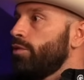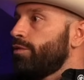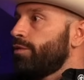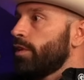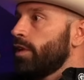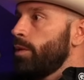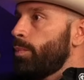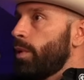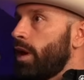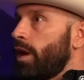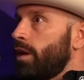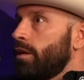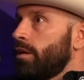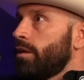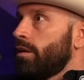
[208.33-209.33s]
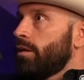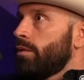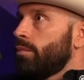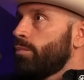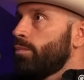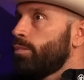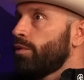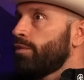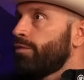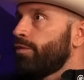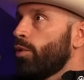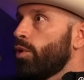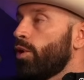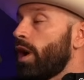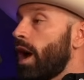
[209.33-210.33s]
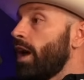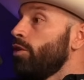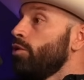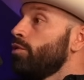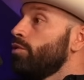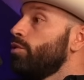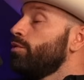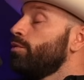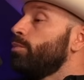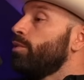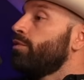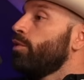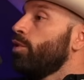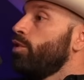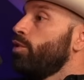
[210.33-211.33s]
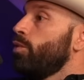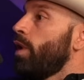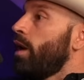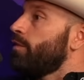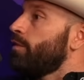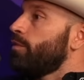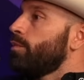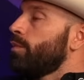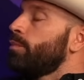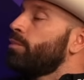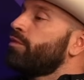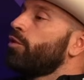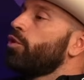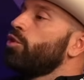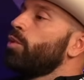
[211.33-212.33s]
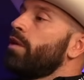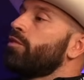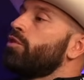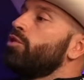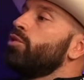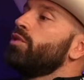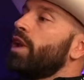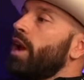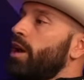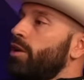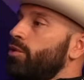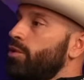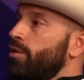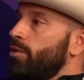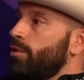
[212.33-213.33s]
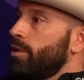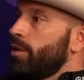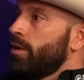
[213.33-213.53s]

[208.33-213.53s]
Felipe before I knew you before you ever knew that I knew you.